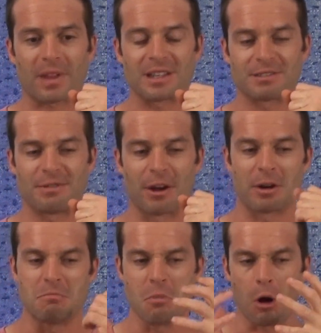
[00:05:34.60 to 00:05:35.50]
It's
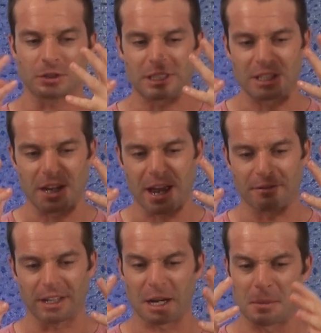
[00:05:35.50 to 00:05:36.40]
very malty. You
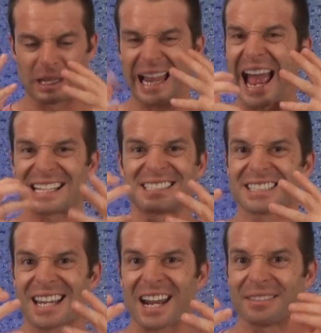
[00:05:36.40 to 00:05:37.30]
have like a
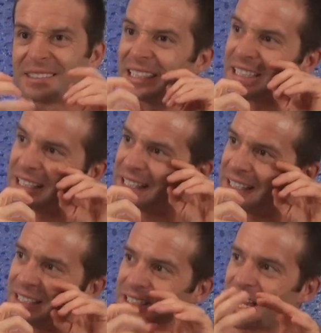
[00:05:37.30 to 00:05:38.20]
molasses kind of thing.
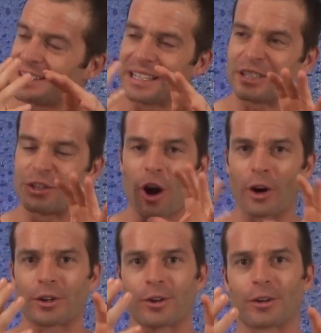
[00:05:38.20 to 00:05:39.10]
It is on the
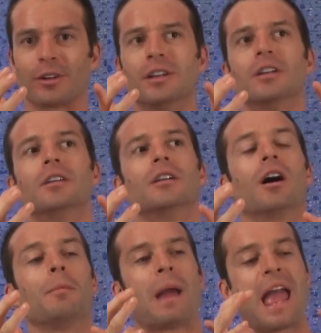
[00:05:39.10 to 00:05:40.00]
darker,
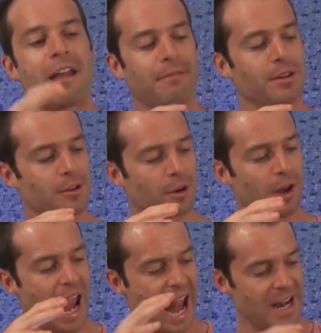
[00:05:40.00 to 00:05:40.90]

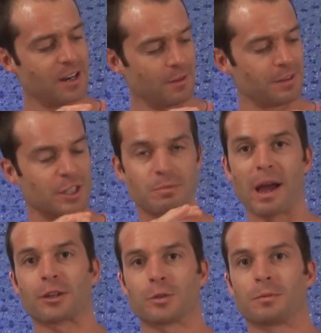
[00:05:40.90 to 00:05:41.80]
heavier end of the
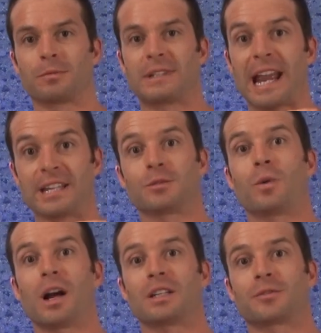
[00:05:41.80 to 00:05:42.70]
spectrum
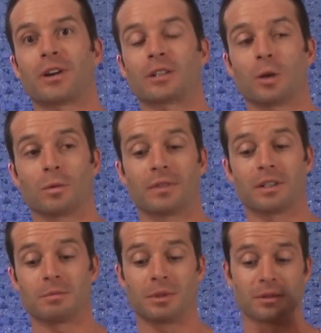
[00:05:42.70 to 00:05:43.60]
taste-wise for
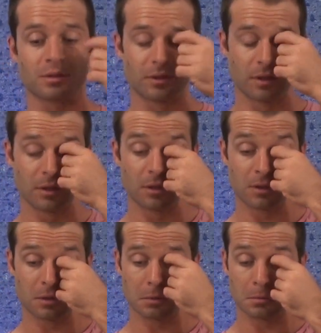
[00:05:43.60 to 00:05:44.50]
Oktoberfest beers.
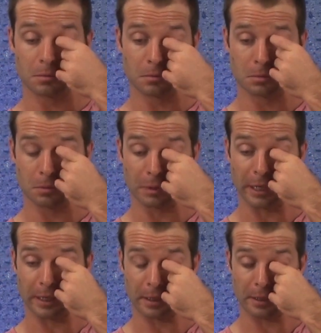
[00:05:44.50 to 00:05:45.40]

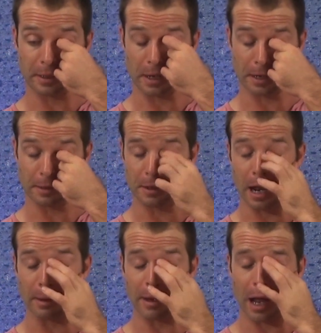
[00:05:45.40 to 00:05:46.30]
Like,
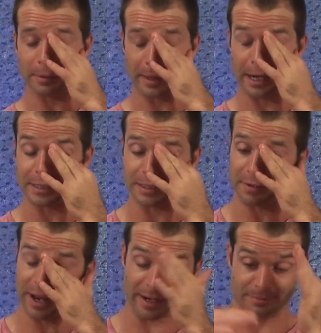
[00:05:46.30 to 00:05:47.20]
I'll be honest, if
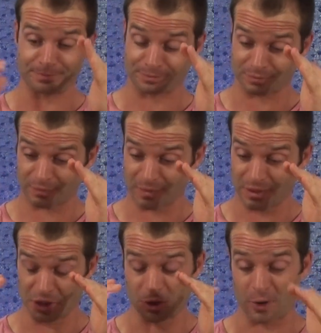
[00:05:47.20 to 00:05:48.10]
I
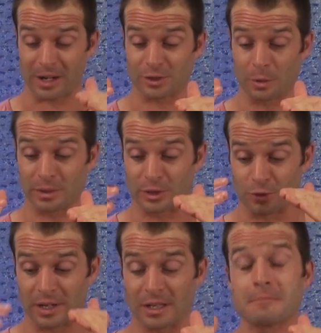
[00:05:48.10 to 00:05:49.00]
just cracked this open and
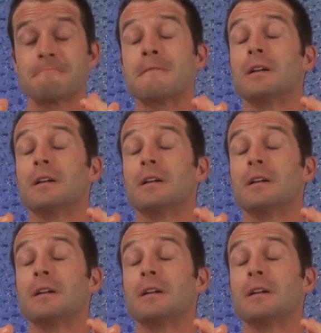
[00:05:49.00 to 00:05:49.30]
drank it